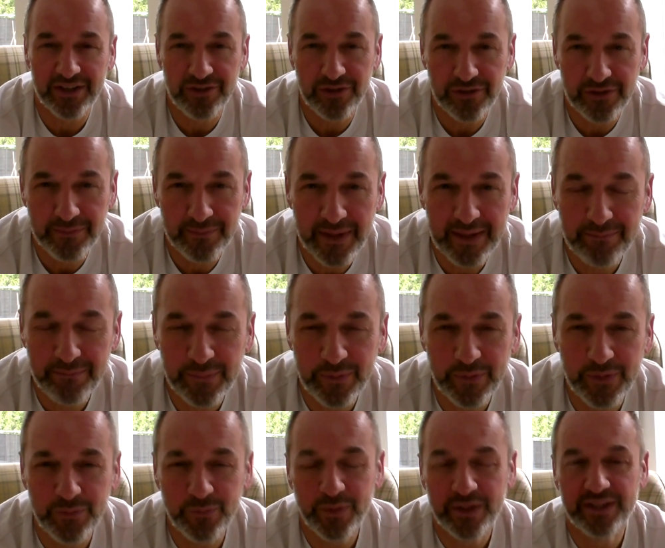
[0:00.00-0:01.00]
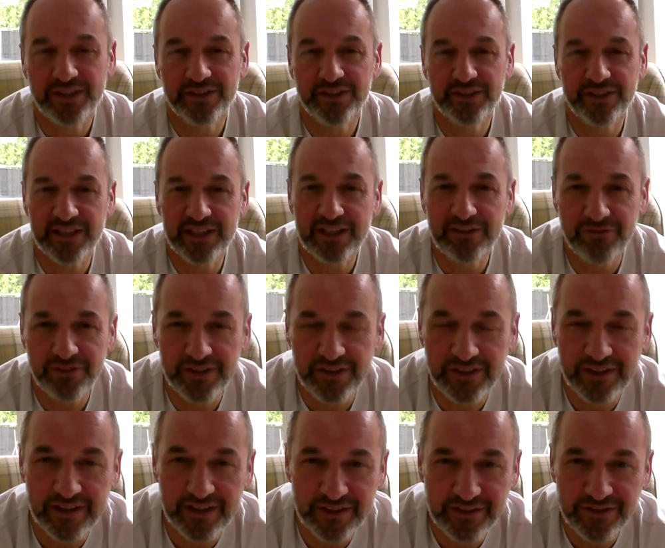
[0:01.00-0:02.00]
You remember when David
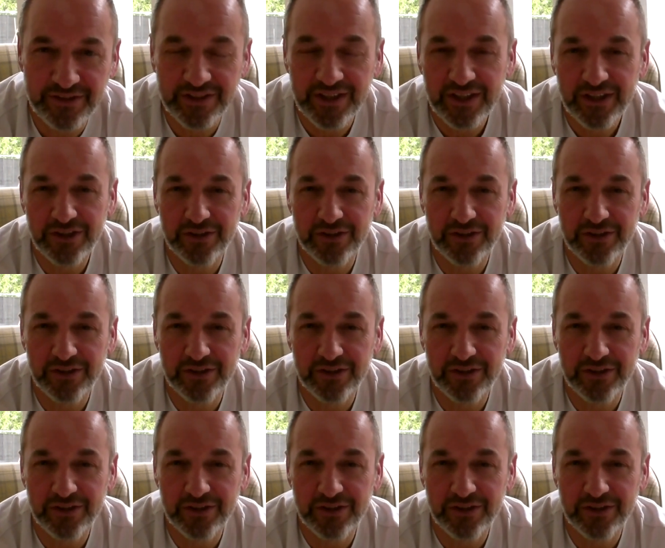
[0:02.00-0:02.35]
is